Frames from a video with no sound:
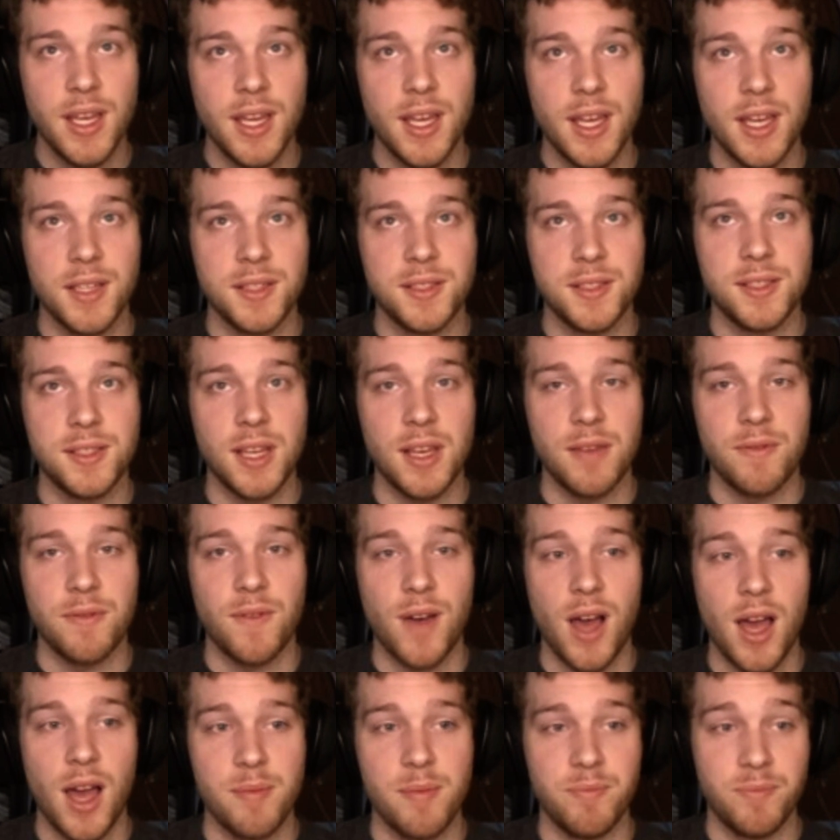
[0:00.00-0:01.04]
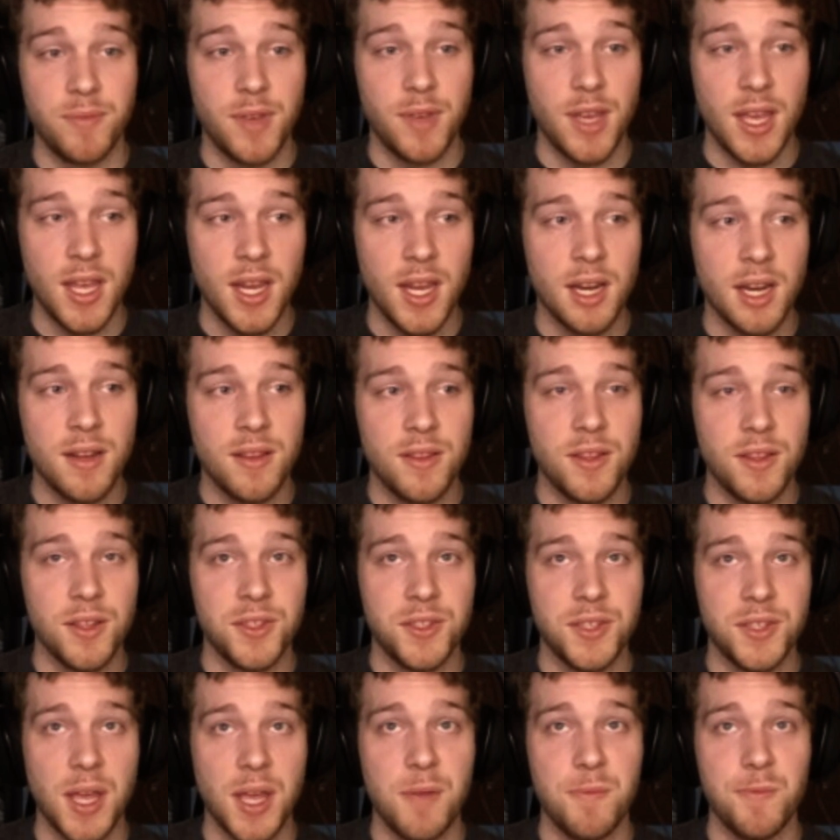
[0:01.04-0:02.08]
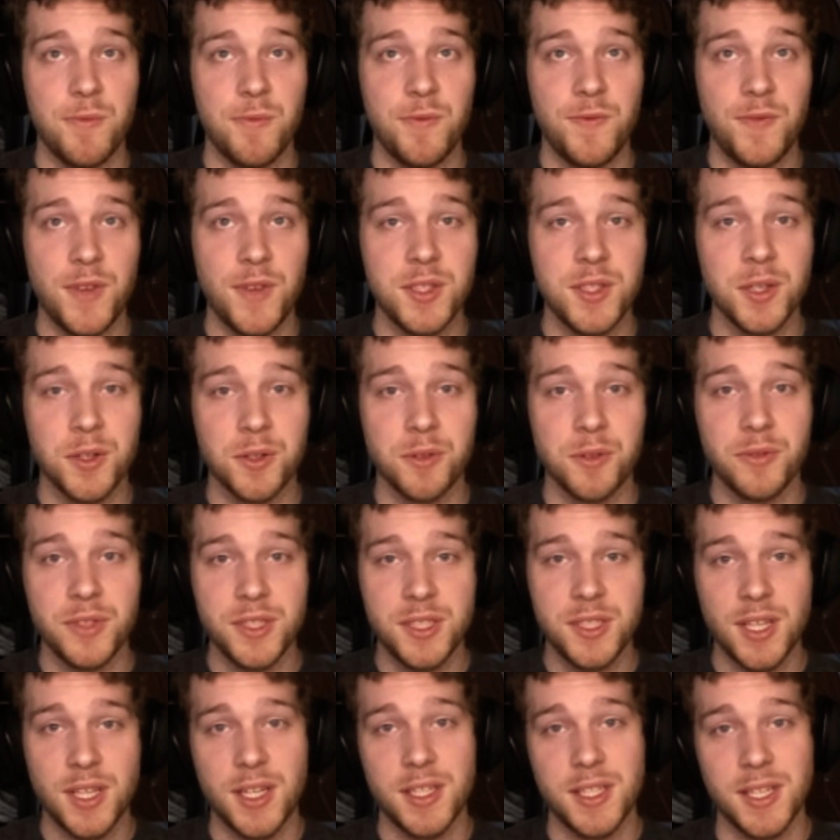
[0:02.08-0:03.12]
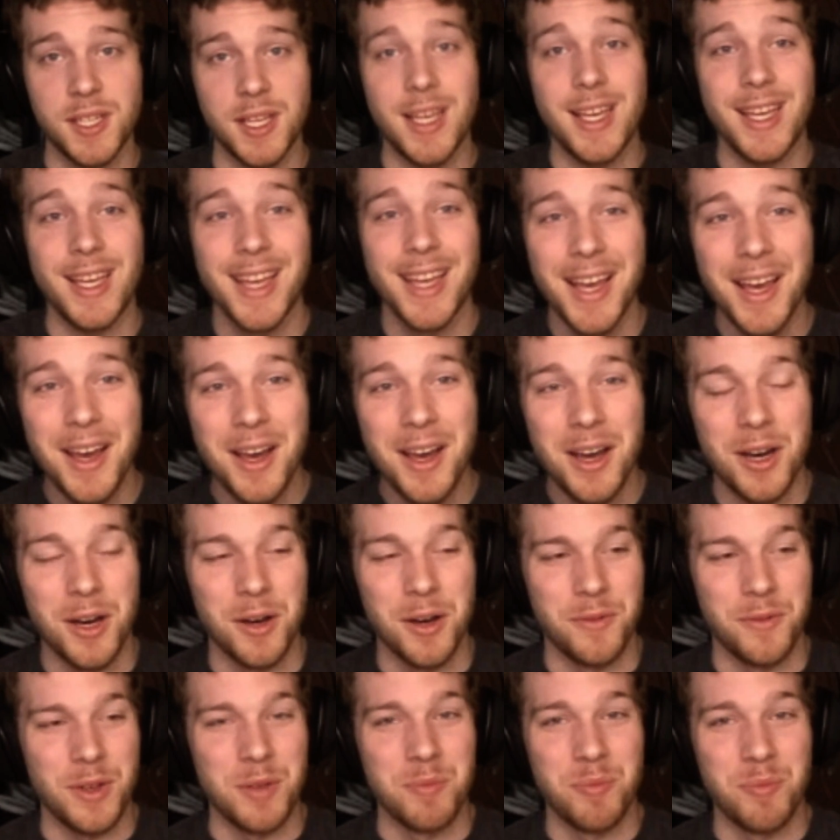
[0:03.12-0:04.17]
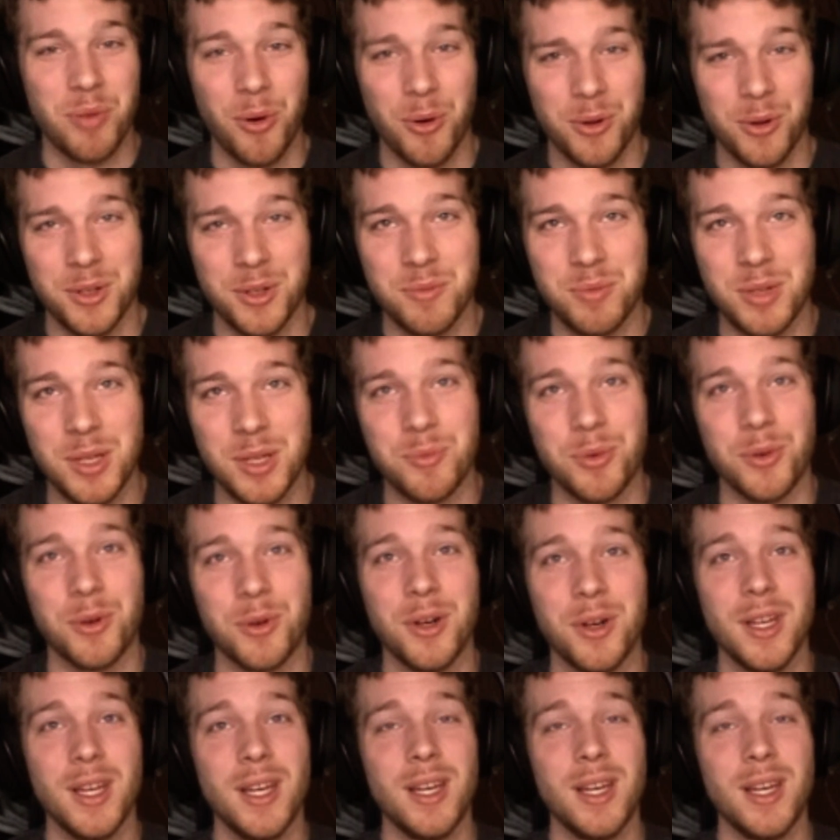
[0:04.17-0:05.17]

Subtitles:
is if I'm in the same physical vicinity of important people.